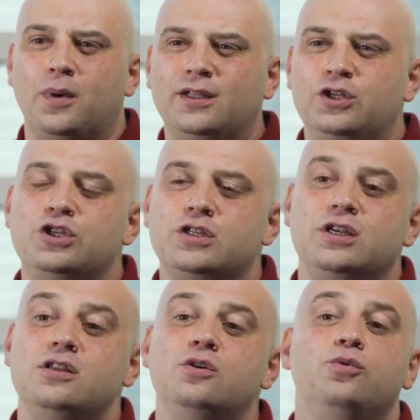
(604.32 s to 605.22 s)

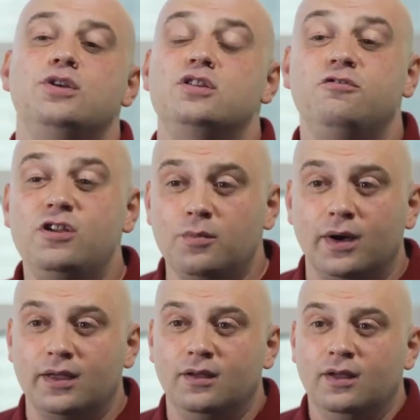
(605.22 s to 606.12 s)
technology
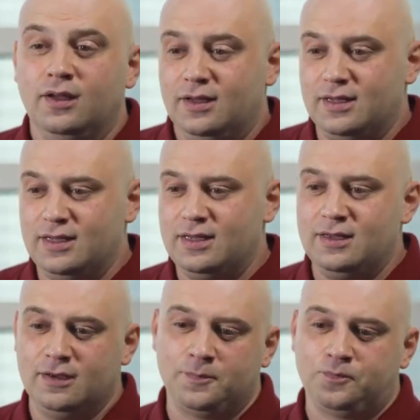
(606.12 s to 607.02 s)
virtually invulnerable,